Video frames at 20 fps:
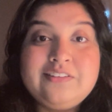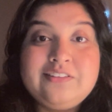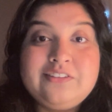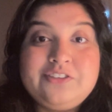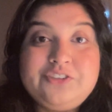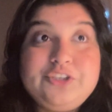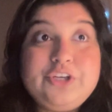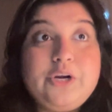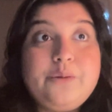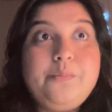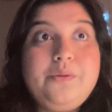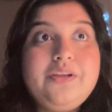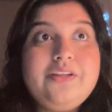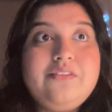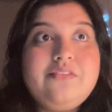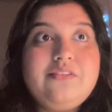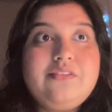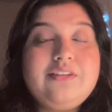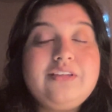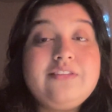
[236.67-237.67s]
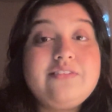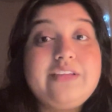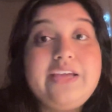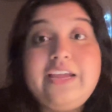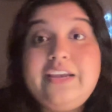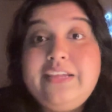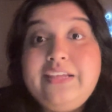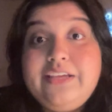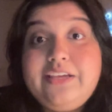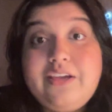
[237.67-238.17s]
turbulence is
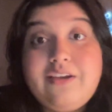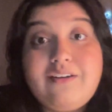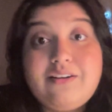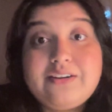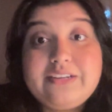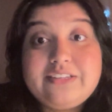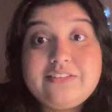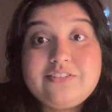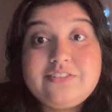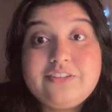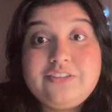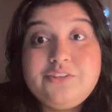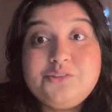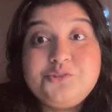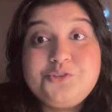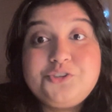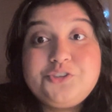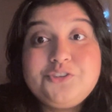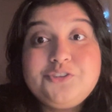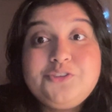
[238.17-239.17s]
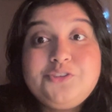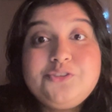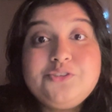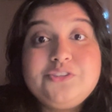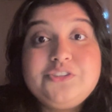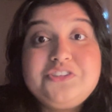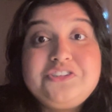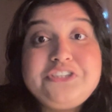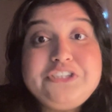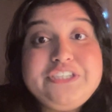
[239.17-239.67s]
any chaotic solution to
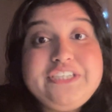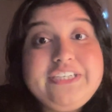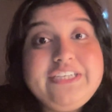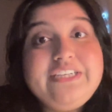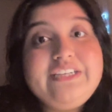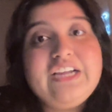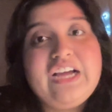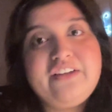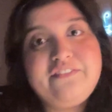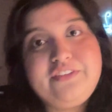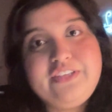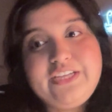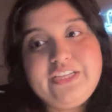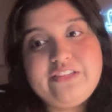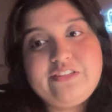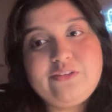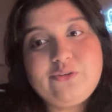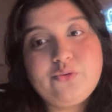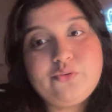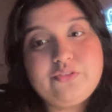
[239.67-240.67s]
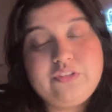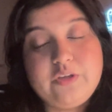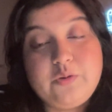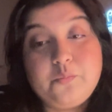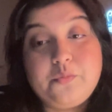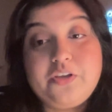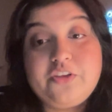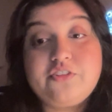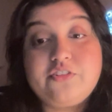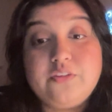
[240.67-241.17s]
the 3D Navier-Stokes
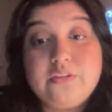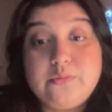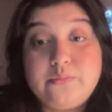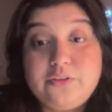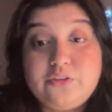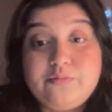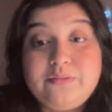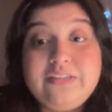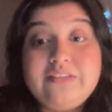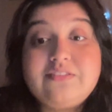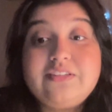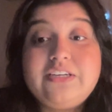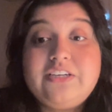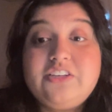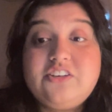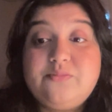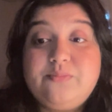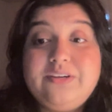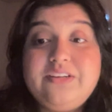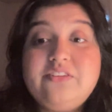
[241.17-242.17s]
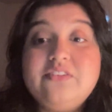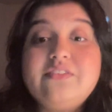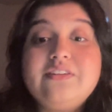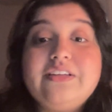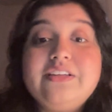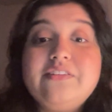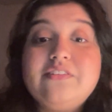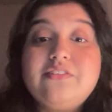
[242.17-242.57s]
equations, which means that turbulence is